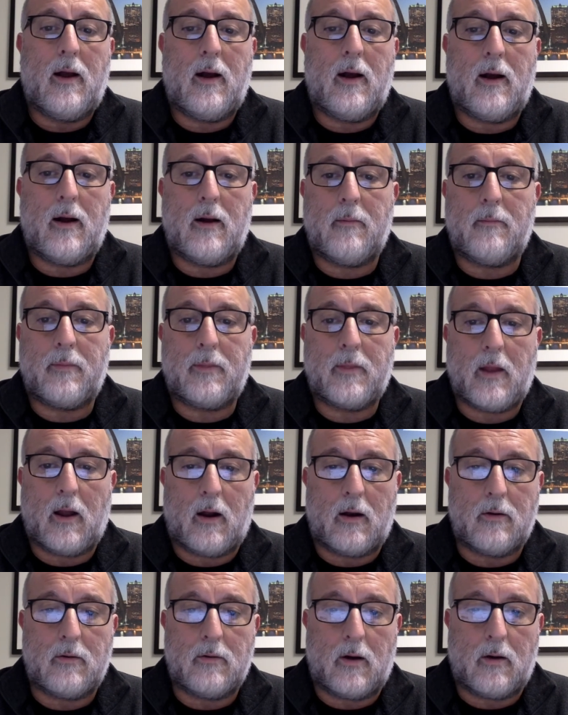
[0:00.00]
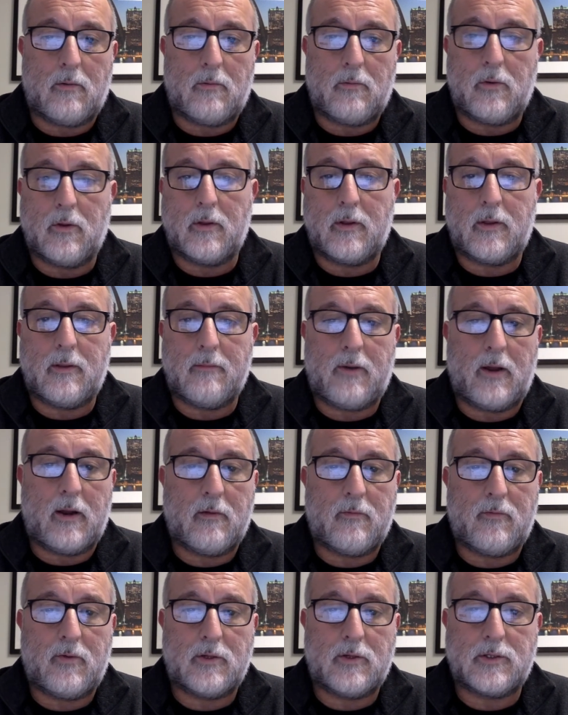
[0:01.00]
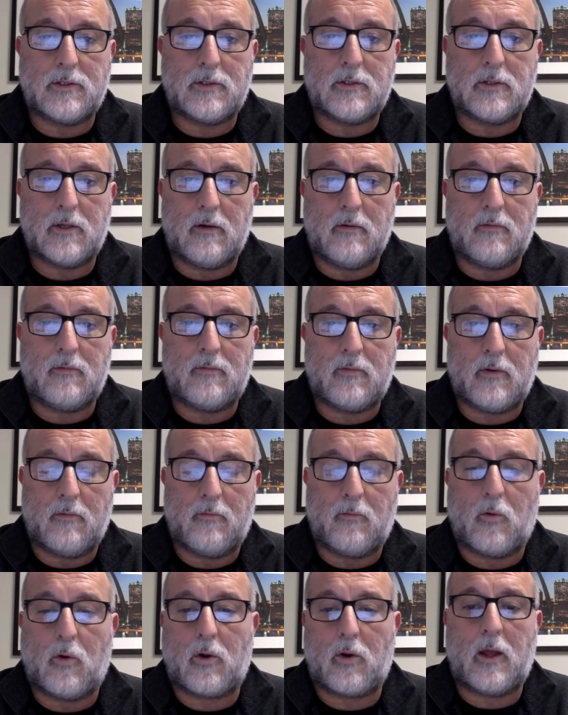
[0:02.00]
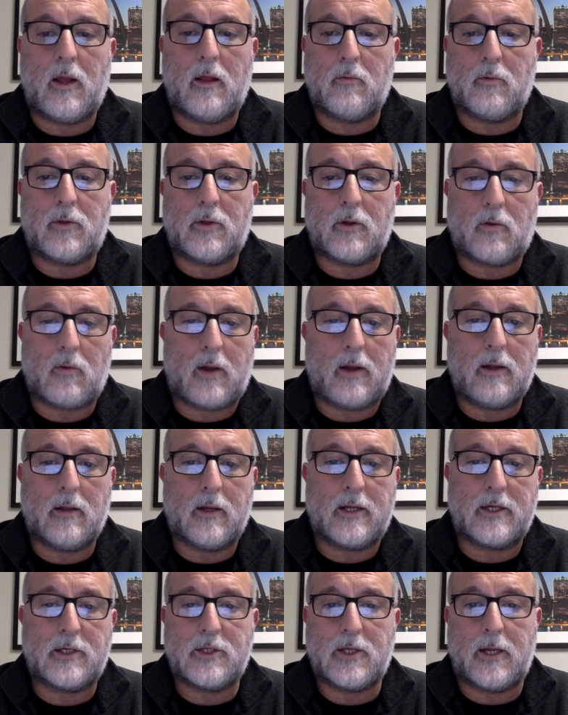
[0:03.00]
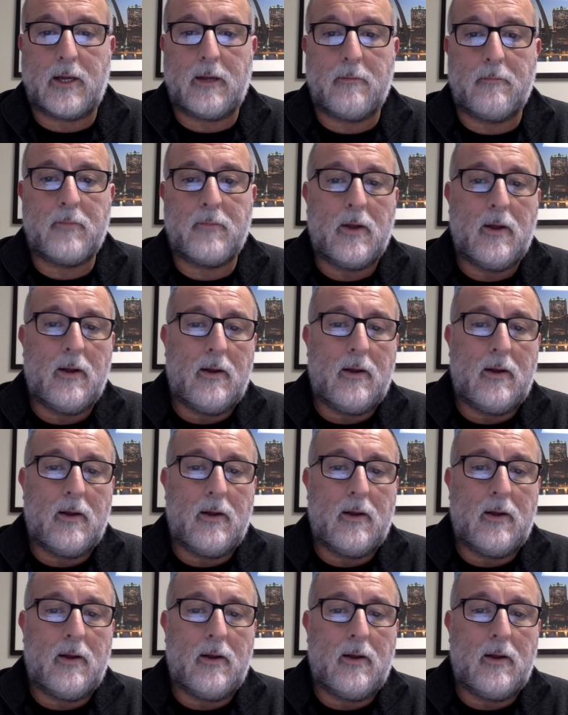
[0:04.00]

um, are, are really the benefits of, of working with the Link team.